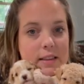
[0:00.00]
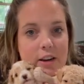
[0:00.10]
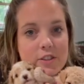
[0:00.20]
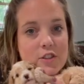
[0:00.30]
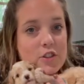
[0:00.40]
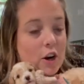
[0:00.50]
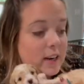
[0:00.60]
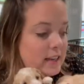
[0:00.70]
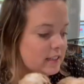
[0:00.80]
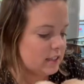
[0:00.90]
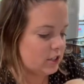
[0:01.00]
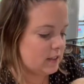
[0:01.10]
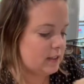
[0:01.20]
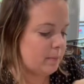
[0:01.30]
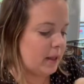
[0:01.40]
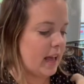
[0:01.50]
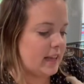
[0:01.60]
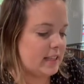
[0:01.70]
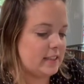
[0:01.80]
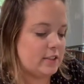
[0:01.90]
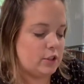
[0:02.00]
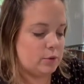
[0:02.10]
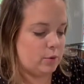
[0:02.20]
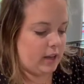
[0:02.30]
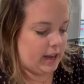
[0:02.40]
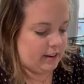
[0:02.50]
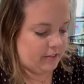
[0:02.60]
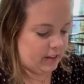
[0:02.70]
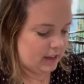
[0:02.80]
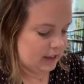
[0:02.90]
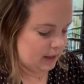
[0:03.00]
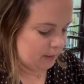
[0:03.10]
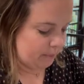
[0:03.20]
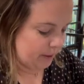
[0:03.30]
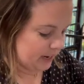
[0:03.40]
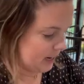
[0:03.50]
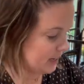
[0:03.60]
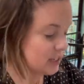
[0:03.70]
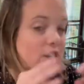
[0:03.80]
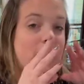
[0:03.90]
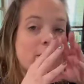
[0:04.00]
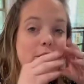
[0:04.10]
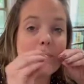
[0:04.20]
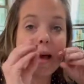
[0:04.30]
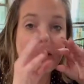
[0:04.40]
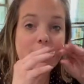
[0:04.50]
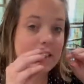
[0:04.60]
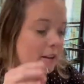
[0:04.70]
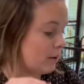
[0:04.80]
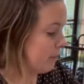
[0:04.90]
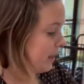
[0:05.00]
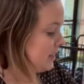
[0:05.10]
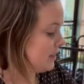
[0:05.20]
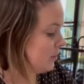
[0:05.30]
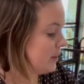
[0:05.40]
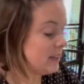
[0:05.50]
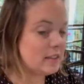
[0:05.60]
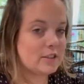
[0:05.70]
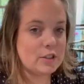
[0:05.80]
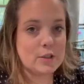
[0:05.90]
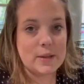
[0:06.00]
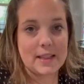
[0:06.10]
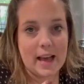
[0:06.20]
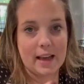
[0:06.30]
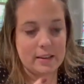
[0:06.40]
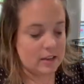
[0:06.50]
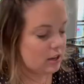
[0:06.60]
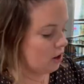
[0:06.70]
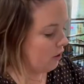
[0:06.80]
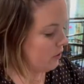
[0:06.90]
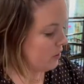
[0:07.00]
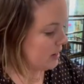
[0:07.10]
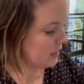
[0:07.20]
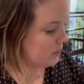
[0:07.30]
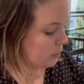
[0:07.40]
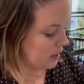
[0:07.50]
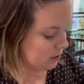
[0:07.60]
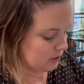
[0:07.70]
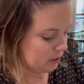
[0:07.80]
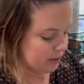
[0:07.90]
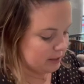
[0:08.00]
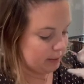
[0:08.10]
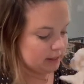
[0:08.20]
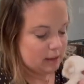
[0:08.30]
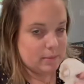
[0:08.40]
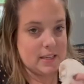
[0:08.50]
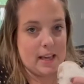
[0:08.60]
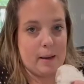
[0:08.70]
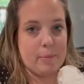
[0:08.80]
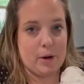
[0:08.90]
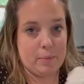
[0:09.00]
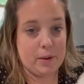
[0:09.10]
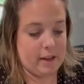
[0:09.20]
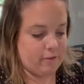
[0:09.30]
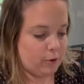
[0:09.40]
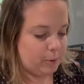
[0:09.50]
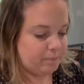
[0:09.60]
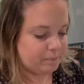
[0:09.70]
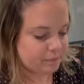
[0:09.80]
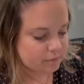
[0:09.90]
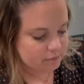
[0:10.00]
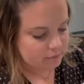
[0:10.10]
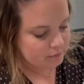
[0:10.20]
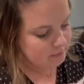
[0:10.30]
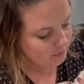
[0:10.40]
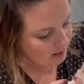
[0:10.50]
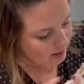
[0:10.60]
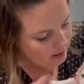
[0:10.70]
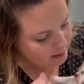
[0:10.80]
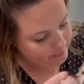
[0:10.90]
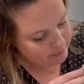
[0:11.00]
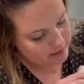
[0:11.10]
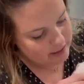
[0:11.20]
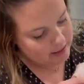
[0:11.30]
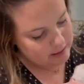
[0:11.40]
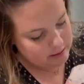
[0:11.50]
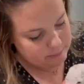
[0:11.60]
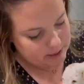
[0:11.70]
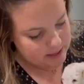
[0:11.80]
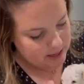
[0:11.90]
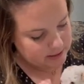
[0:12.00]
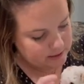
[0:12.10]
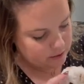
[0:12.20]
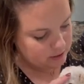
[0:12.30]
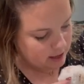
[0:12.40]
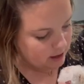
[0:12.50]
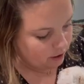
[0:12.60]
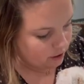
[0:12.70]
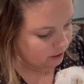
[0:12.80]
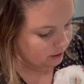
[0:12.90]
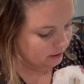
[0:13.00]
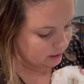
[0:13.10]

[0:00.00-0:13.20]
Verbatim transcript: They are starting to just play. These two will kind of bite at each other's mouths a little bit. So once they start doing that, over the next week or so, I expect them to get pretty playful. Um, but yeah, so they are,